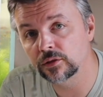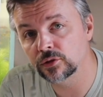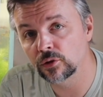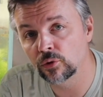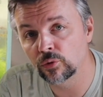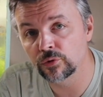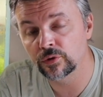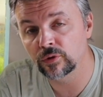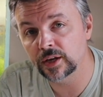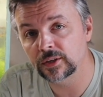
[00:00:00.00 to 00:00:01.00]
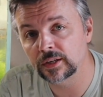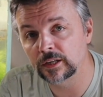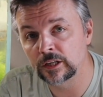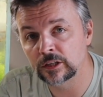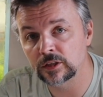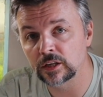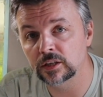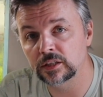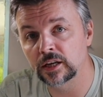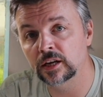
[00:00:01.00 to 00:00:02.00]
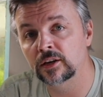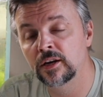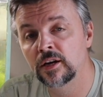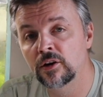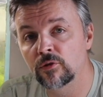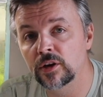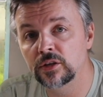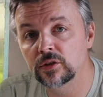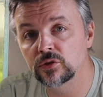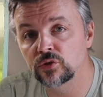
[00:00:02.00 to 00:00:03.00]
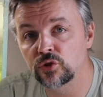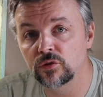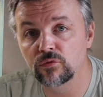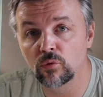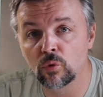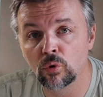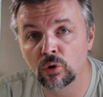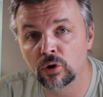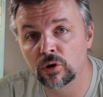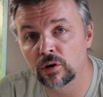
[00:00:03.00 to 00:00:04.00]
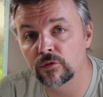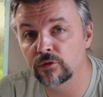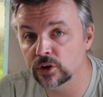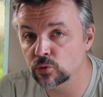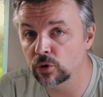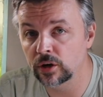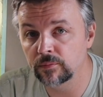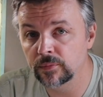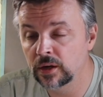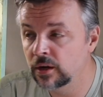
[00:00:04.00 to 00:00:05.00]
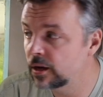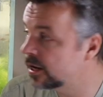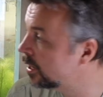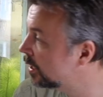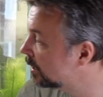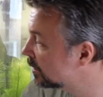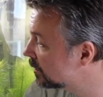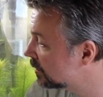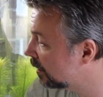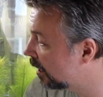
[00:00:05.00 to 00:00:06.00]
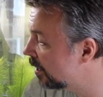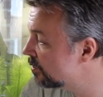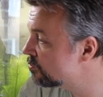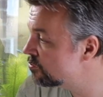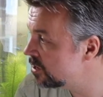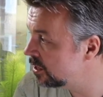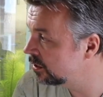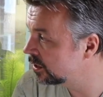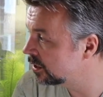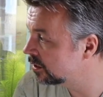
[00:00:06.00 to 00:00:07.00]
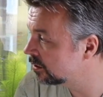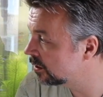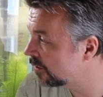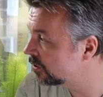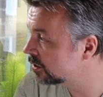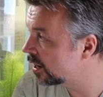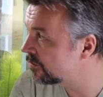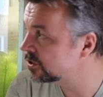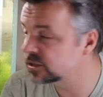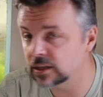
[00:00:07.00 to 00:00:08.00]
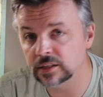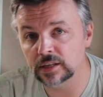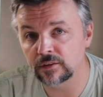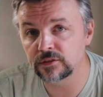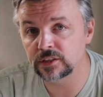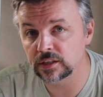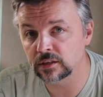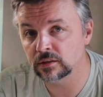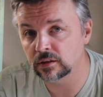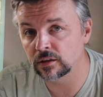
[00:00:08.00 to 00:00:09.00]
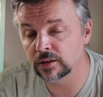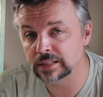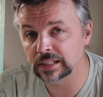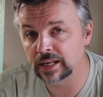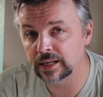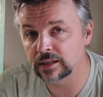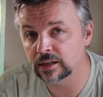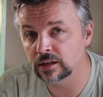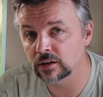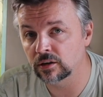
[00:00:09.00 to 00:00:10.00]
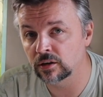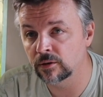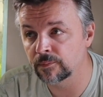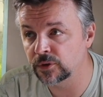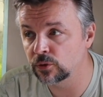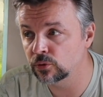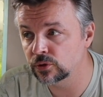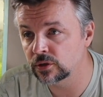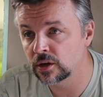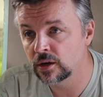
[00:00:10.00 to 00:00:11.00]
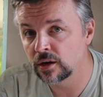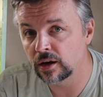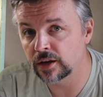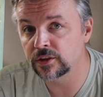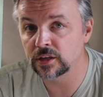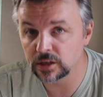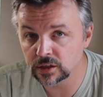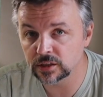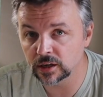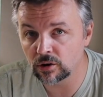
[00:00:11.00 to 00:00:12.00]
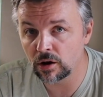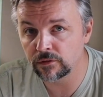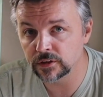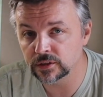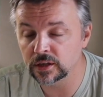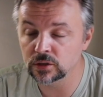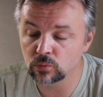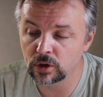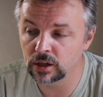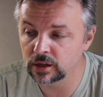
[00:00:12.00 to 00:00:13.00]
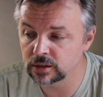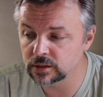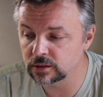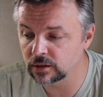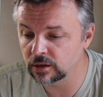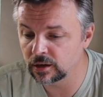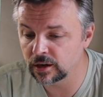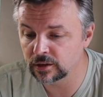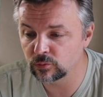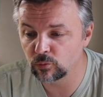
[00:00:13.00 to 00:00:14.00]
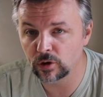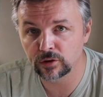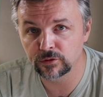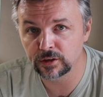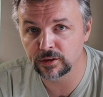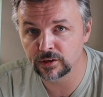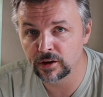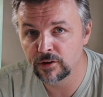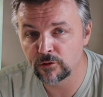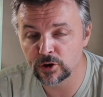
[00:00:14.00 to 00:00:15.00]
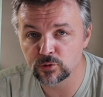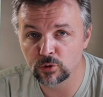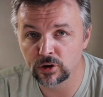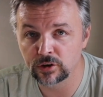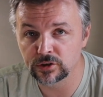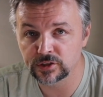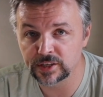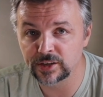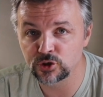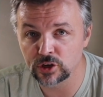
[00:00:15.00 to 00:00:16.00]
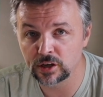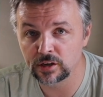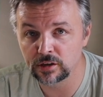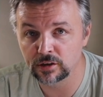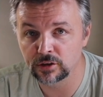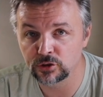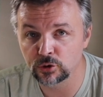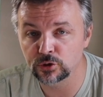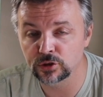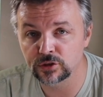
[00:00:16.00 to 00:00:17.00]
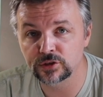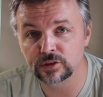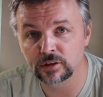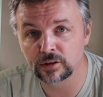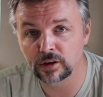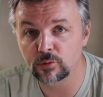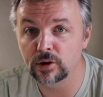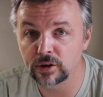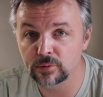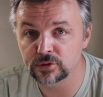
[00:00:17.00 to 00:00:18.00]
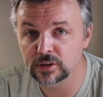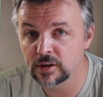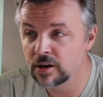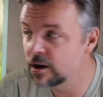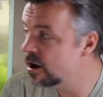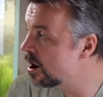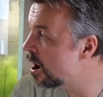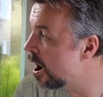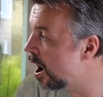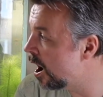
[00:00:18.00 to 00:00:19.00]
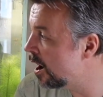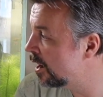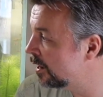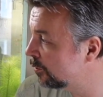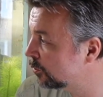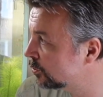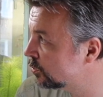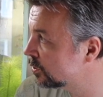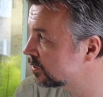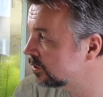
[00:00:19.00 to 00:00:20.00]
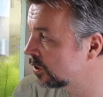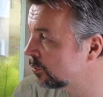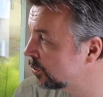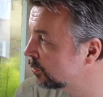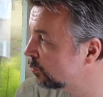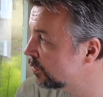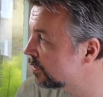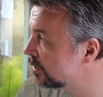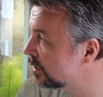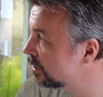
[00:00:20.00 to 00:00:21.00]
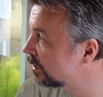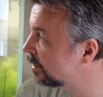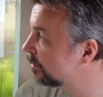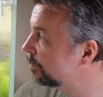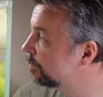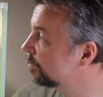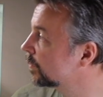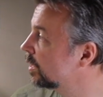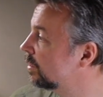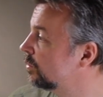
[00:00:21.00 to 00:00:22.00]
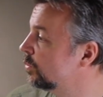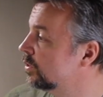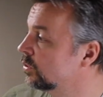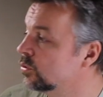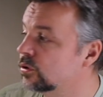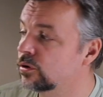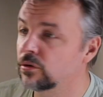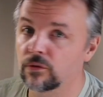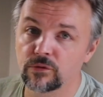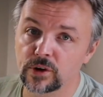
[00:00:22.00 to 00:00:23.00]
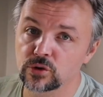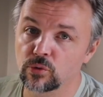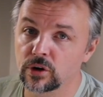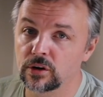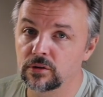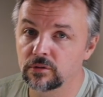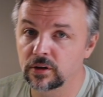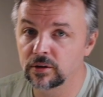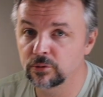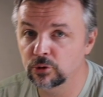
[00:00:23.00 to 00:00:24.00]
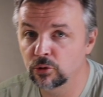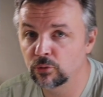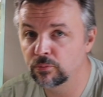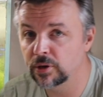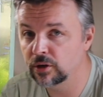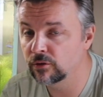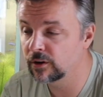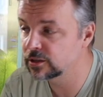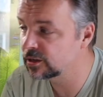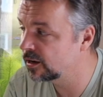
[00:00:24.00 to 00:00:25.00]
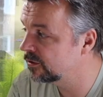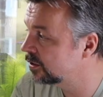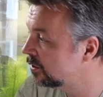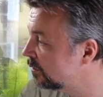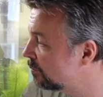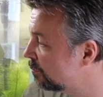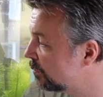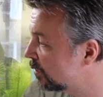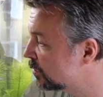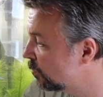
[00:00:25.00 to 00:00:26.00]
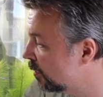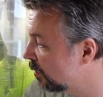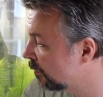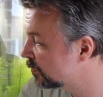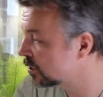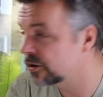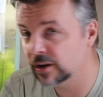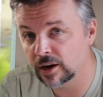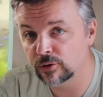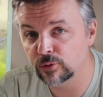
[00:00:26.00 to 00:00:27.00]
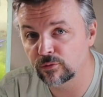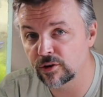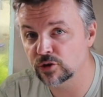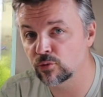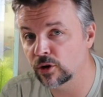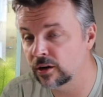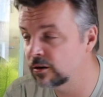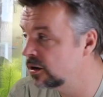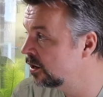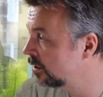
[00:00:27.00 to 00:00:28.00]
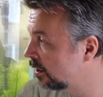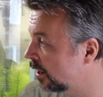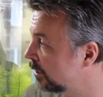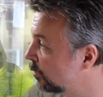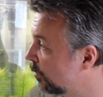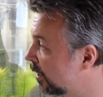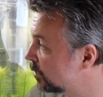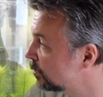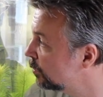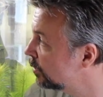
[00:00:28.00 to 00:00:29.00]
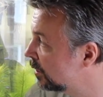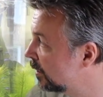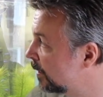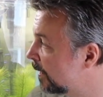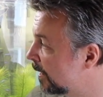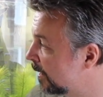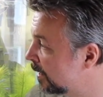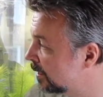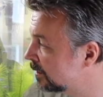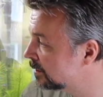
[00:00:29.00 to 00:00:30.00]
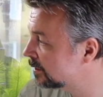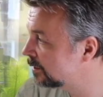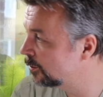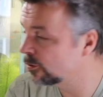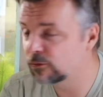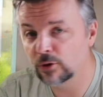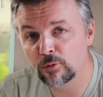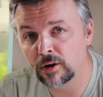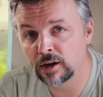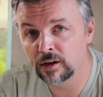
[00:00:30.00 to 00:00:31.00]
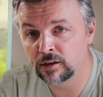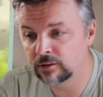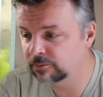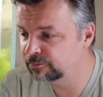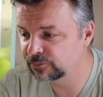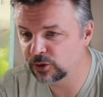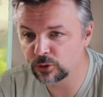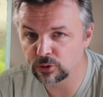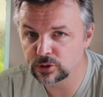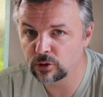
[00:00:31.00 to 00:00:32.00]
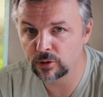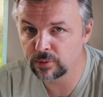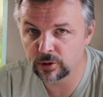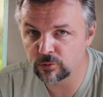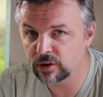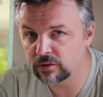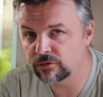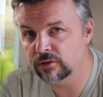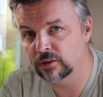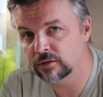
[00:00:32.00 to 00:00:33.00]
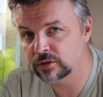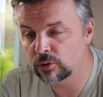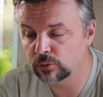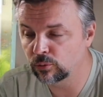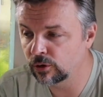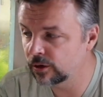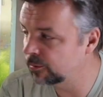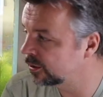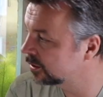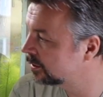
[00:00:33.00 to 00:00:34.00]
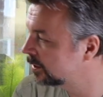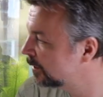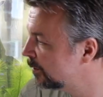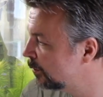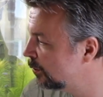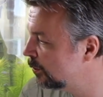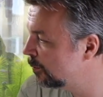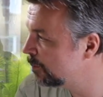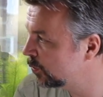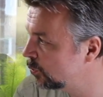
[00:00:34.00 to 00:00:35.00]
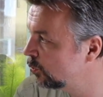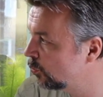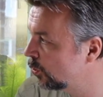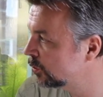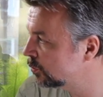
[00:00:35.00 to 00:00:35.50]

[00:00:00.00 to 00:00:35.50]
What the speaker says: So the lighting is Ecotech Radiance G4 freshwater, and I really, ever since I've seen this lighting used at the Ecotech office, as well as at one of the freshwater Sanjay Joshi's aquariums, I was just enamored with the look of freshwater. I know many of us have a history of starting out with freshwater. I know I do. And, you know, for a while, you know, it's all about reef and salt water, but you do want